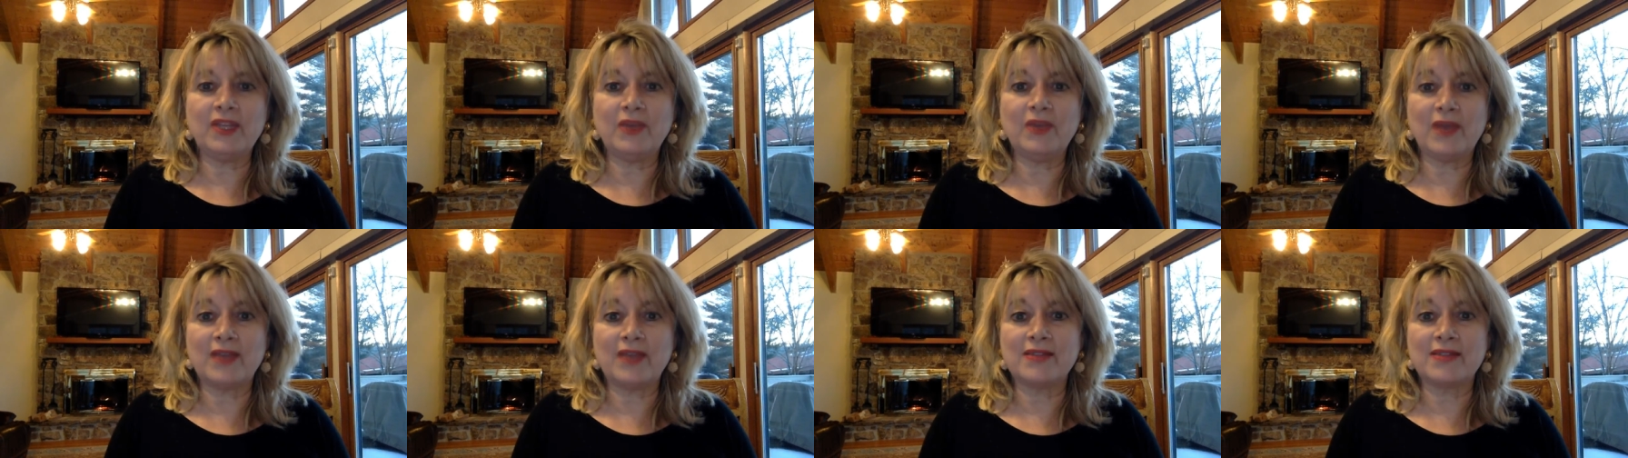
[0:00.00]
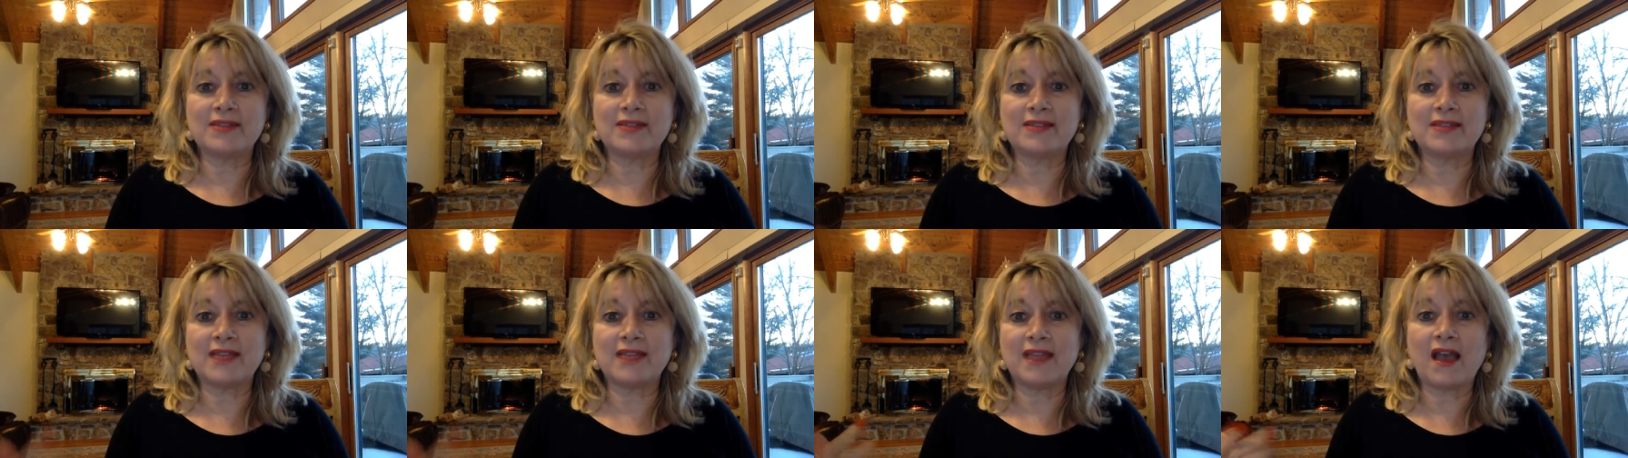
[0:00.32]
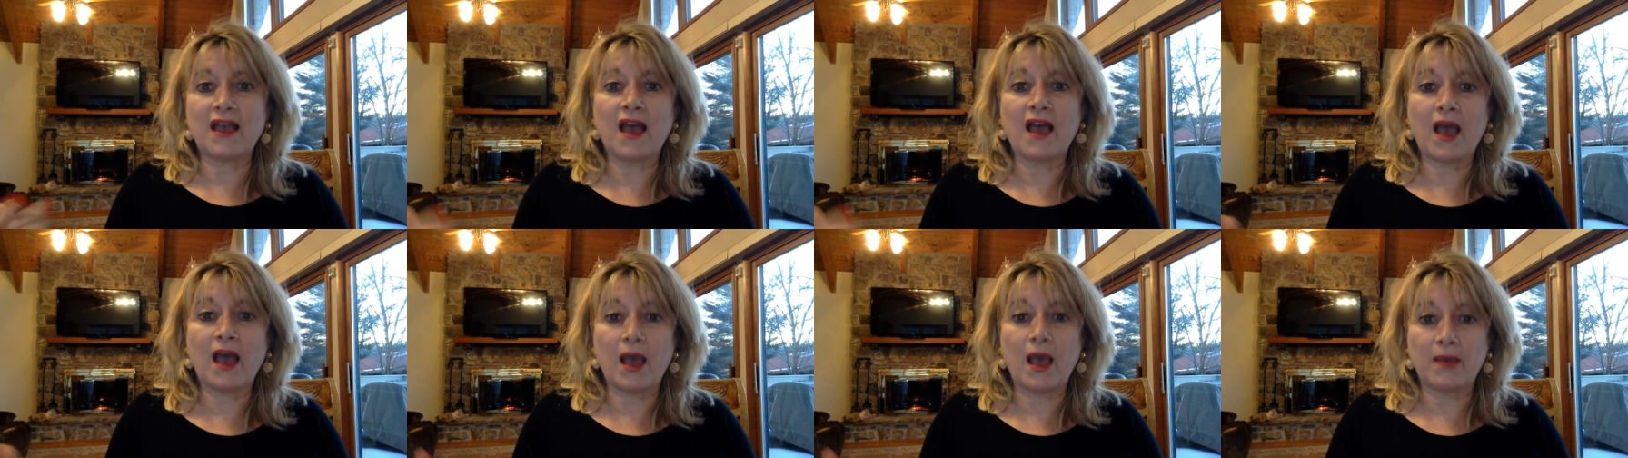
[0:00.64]
who has, say,
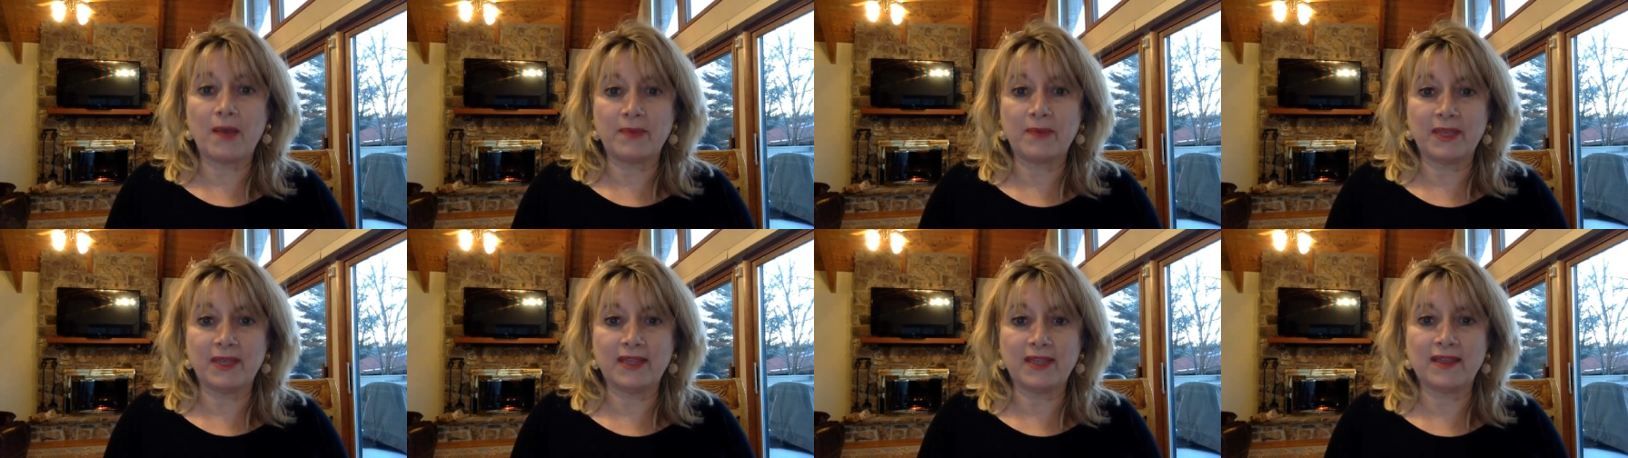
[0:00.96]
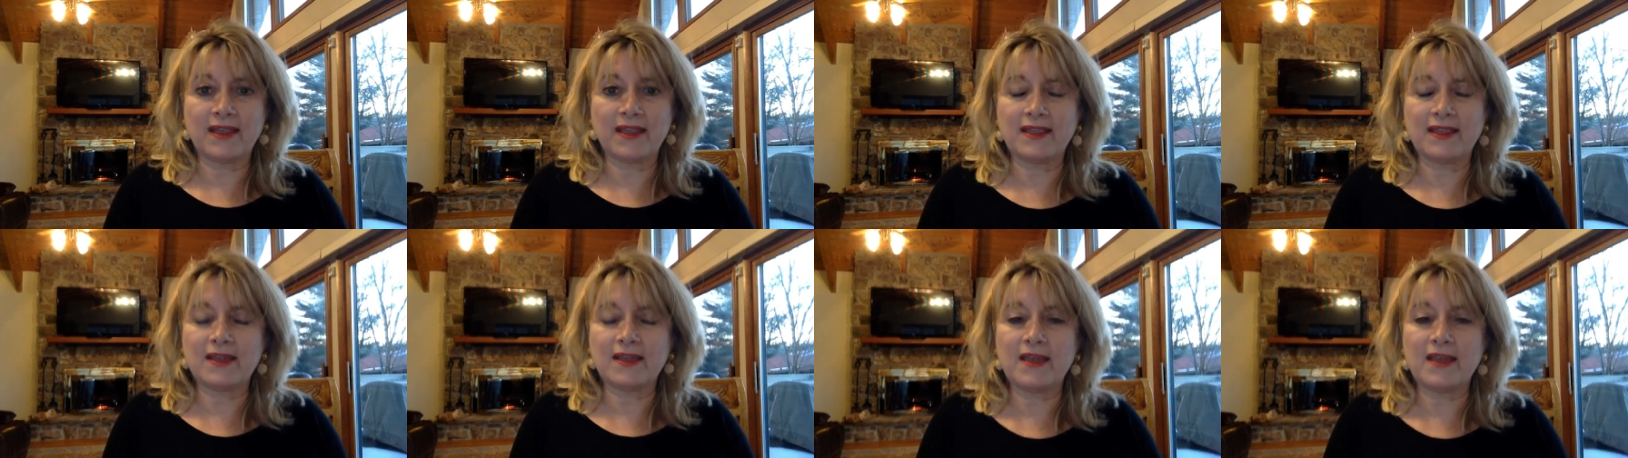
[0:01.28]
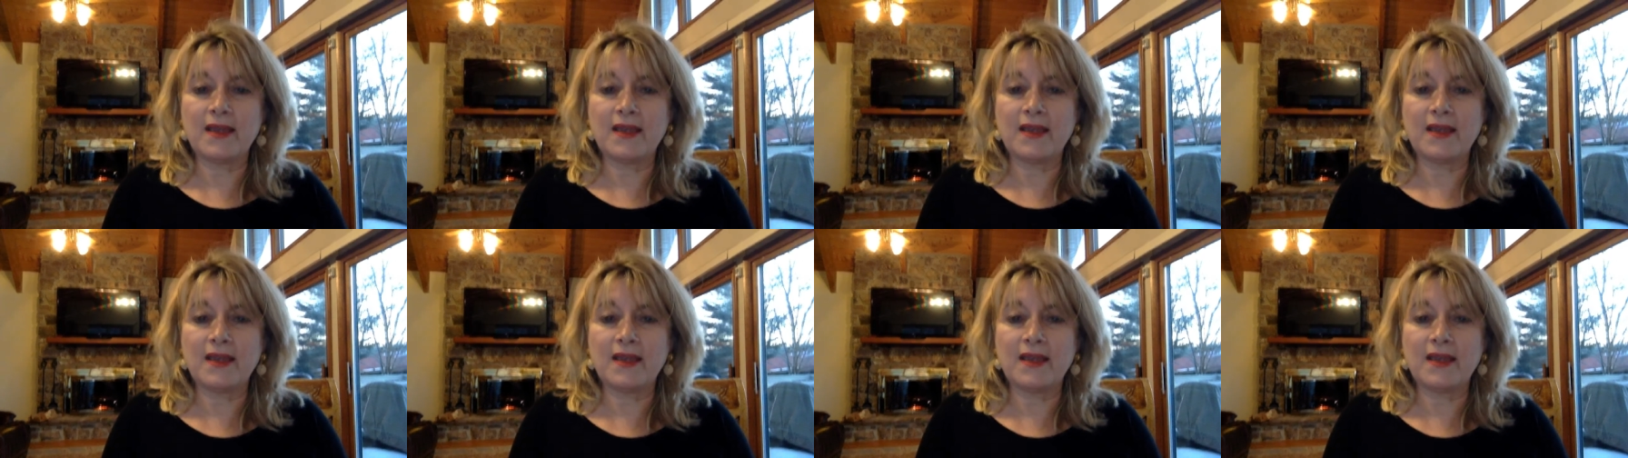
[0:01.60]
a hobby like